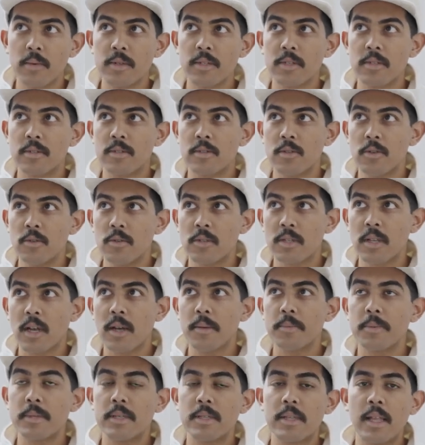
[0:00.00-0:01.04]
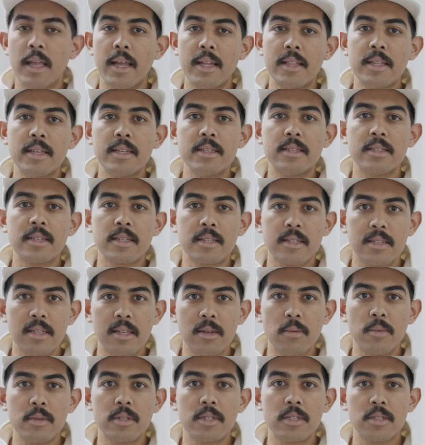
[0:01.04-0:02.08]
which is 2 stops, and
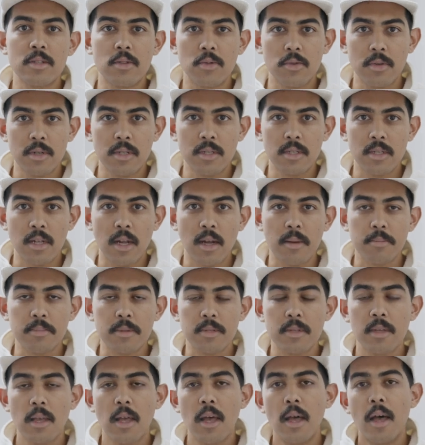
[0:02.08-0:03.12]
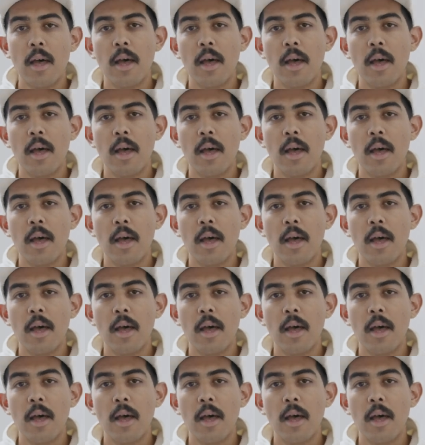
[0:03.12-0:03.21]
ND16, which is 3 stops.